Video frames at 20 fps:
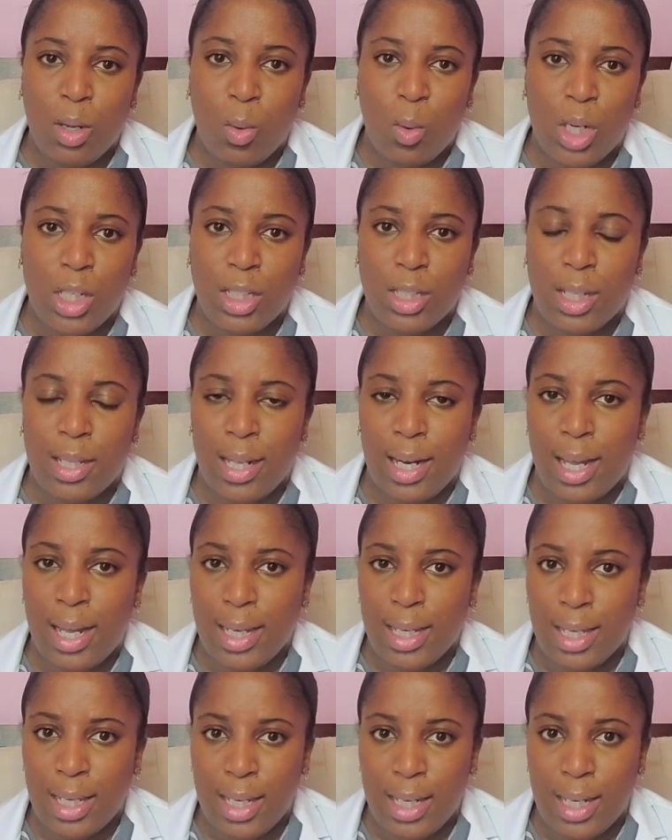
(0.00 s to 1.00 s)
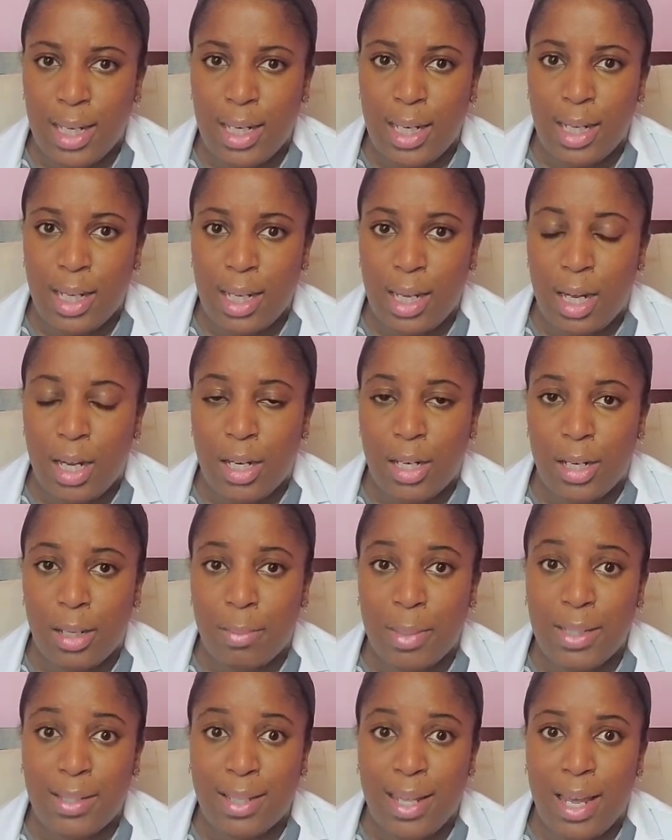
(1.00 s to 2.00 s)
question that I get
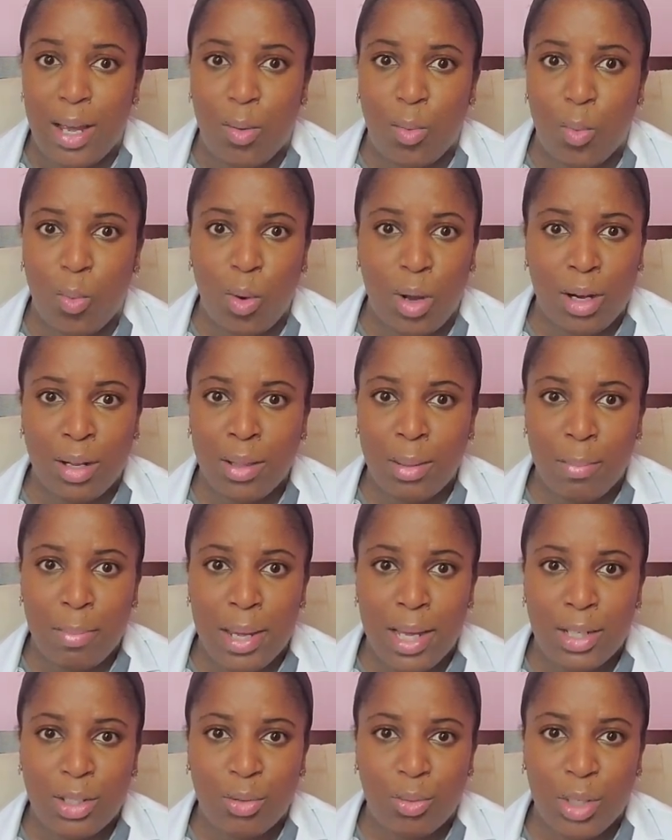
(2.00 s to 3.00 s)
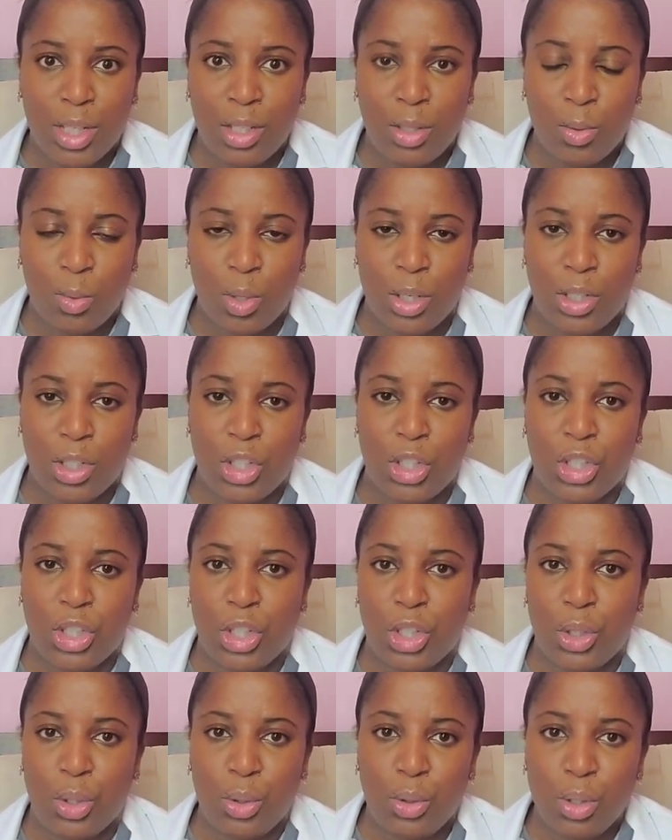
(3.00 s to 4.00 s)
is that what are the best resources
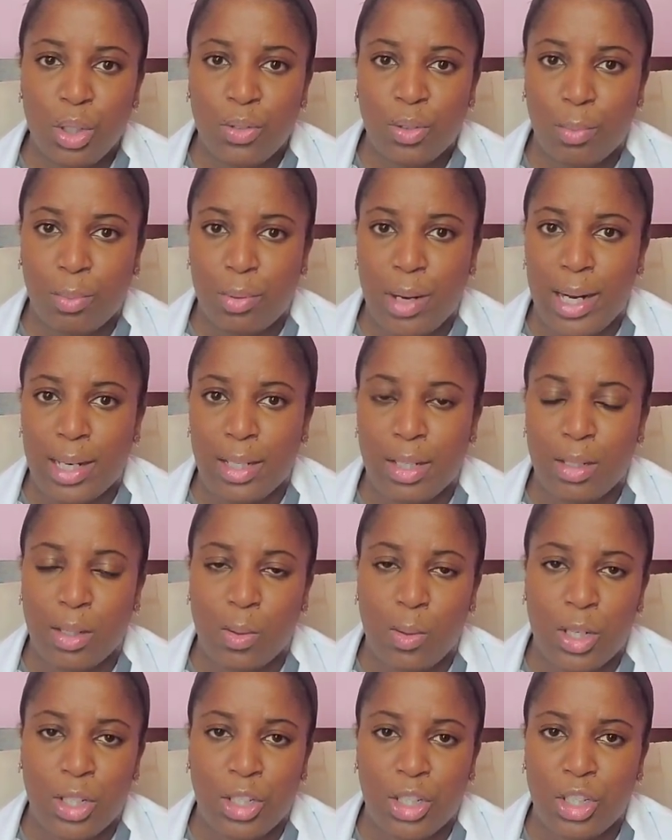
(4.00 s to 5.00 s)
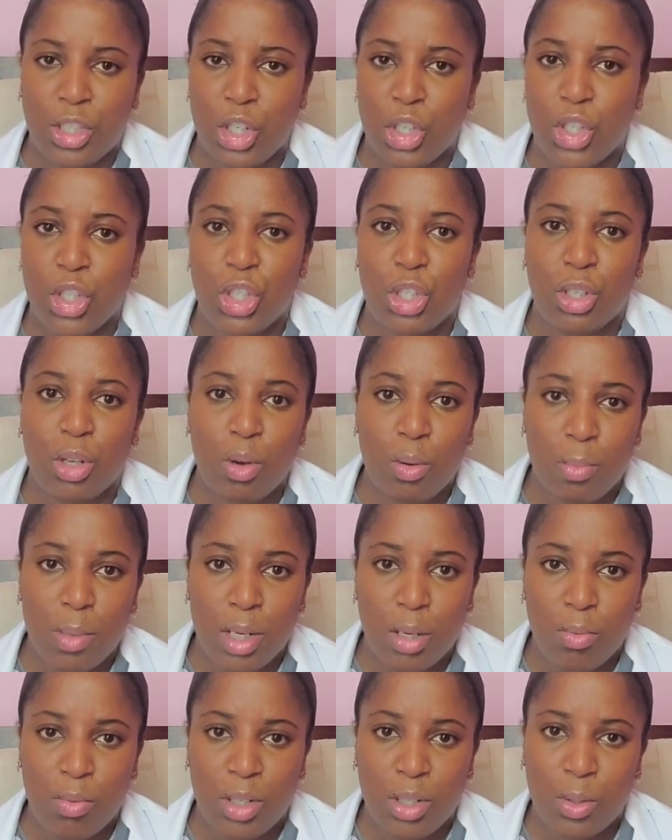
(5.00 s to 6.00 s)
to use for practice questions? There's so
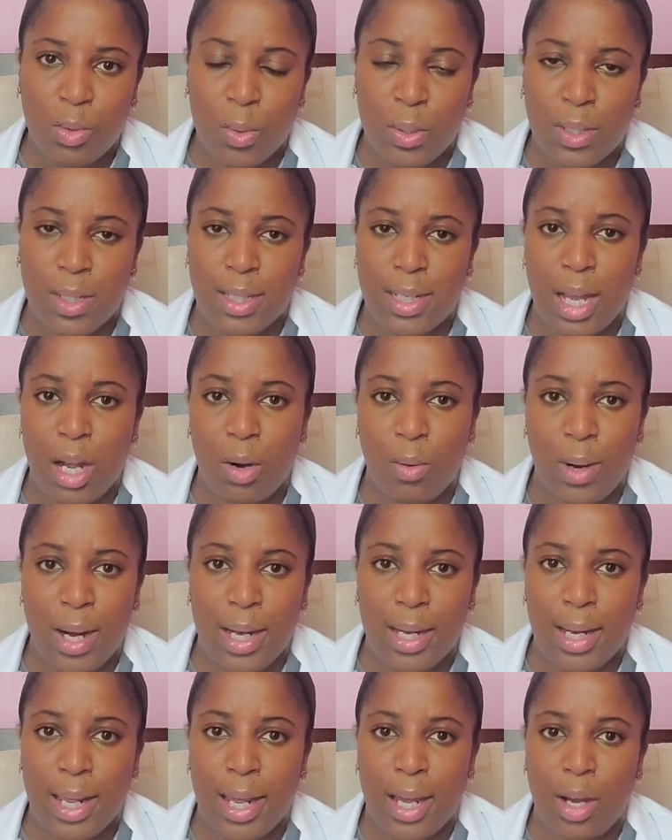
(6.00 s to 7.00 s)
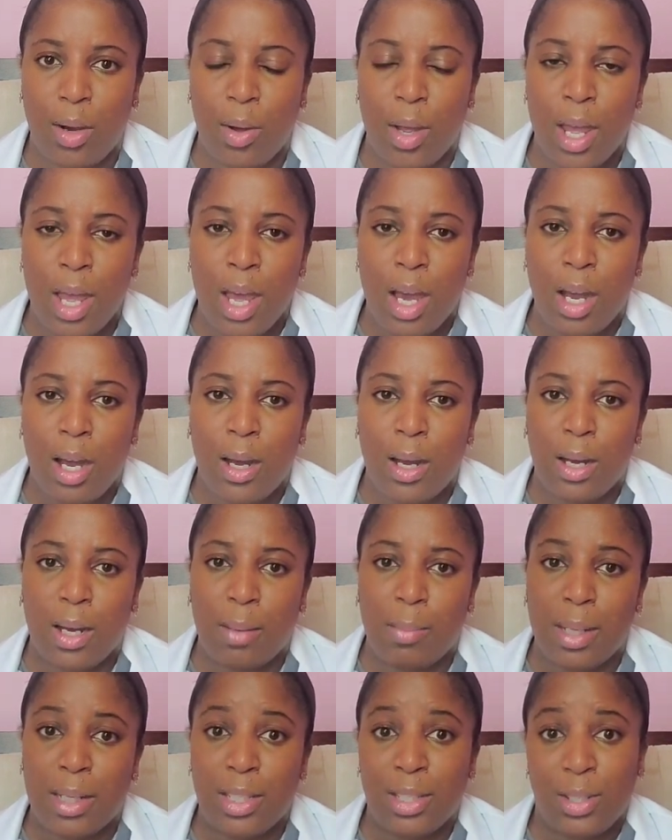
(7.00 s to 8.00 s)
many resources out right now.
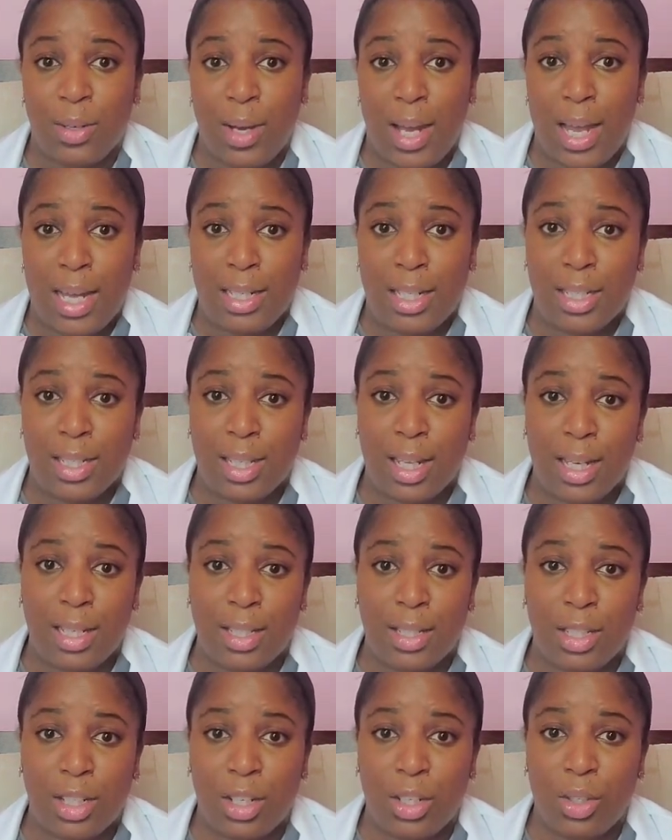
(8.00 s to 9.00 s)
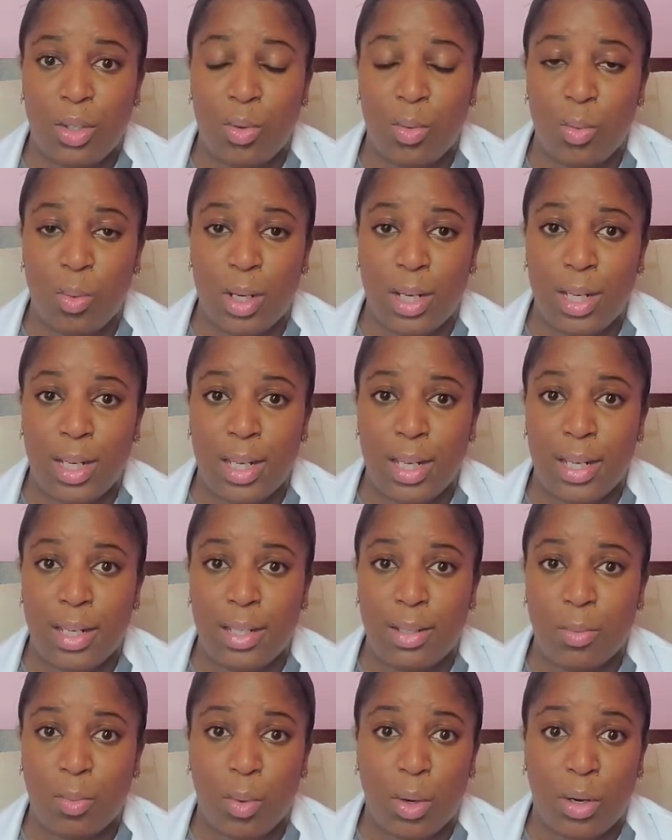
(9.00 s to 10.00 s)
And so I just like to tell you
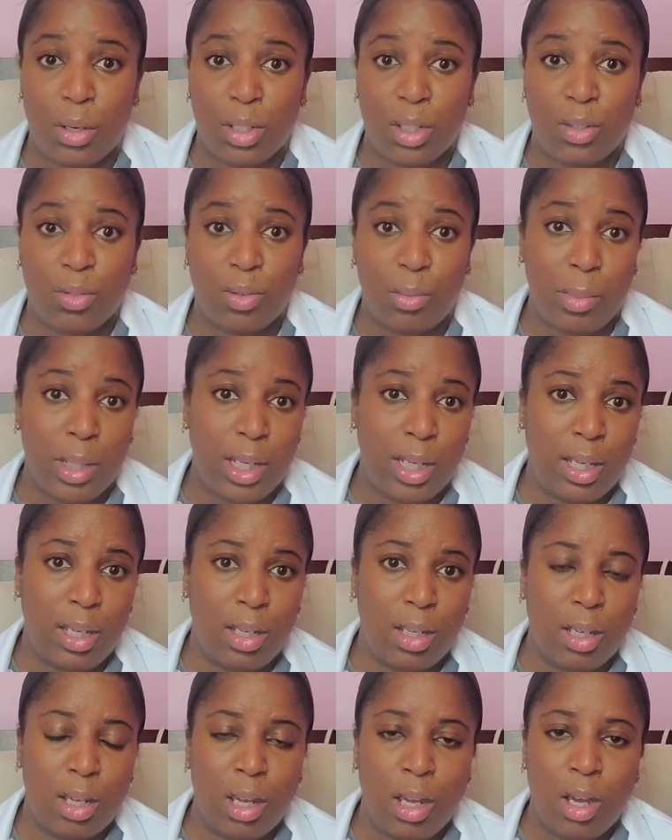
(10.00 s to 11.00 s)
what works for me,